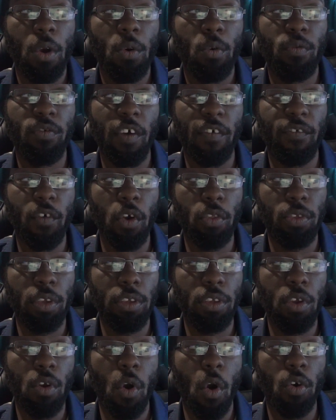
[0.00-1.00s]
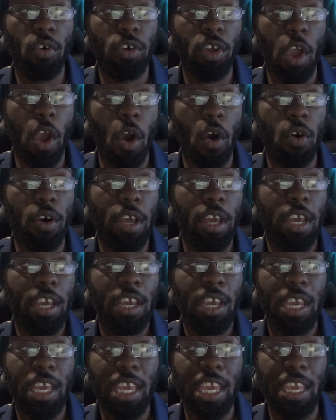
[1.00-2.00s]
with a 13-year-old girl
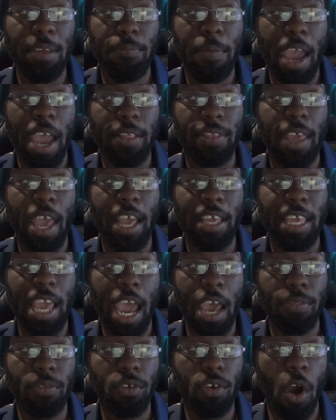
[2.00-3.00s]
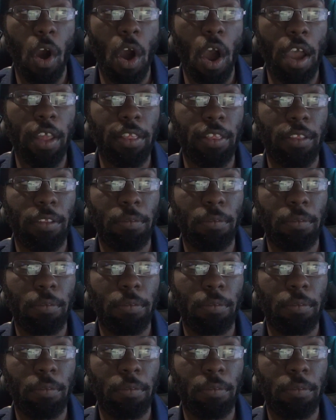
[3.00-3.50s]
he met at Katsucon.